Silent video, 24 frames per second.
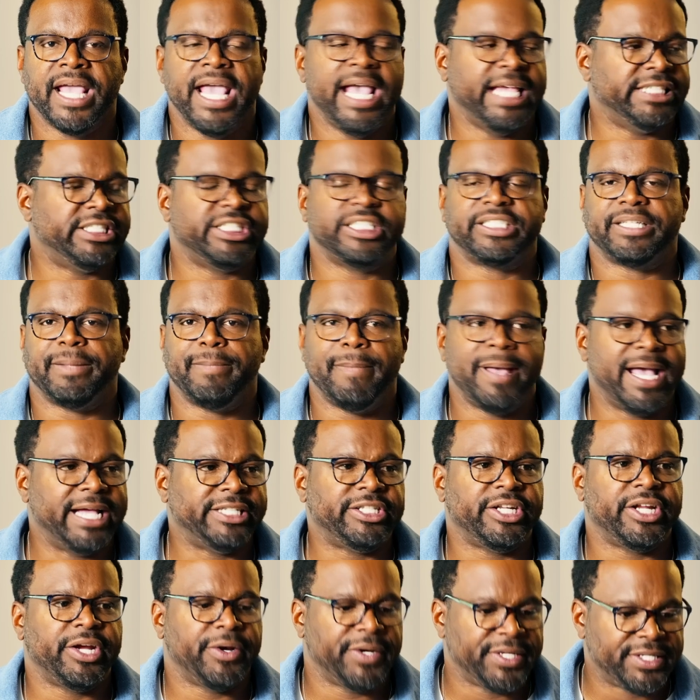It's just
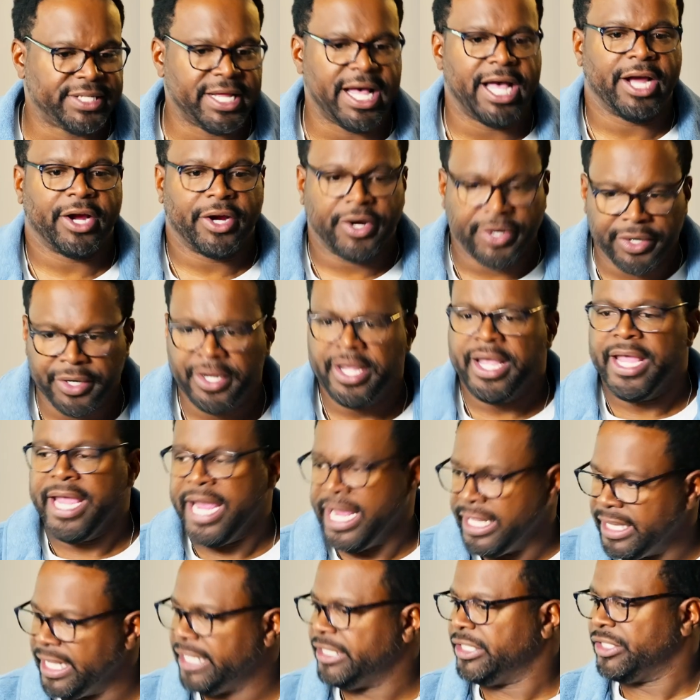imaginary soccer,
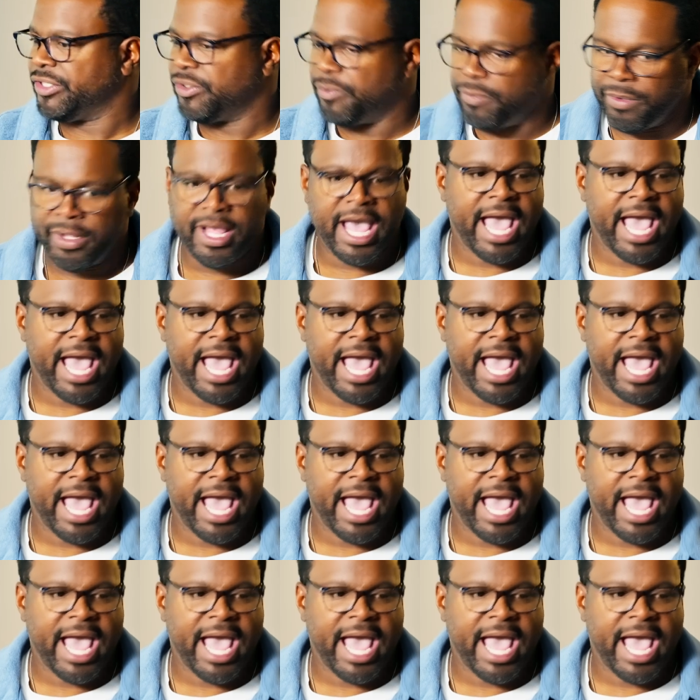and they just